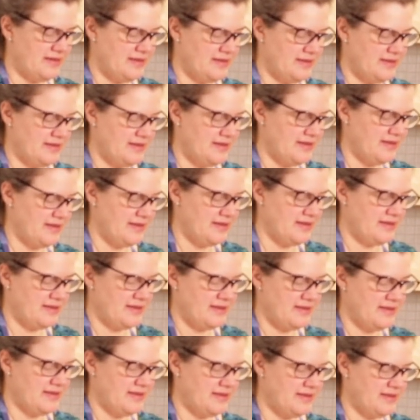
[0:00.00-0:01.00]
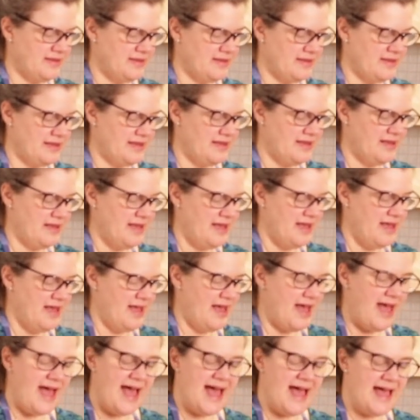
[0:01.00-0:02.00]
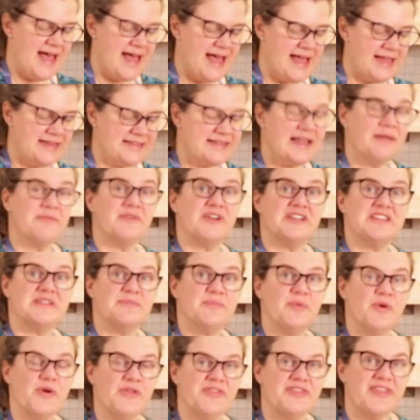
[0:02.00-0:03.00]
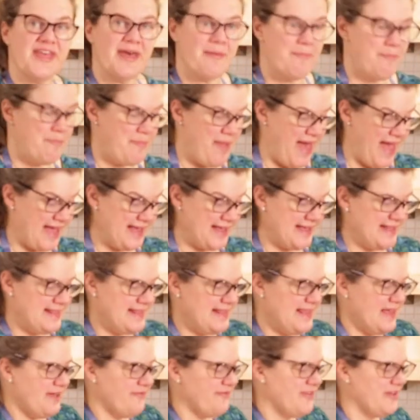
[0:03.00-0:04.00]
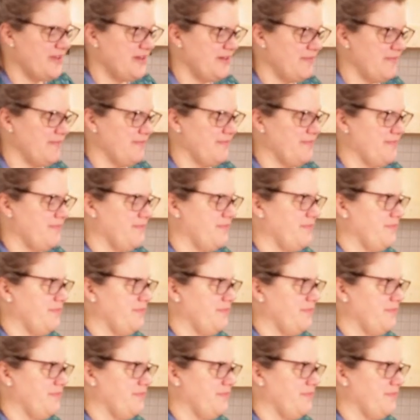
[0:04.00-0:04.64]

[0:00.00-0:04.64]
Then return them back to the oven and cook for another couple of minutes.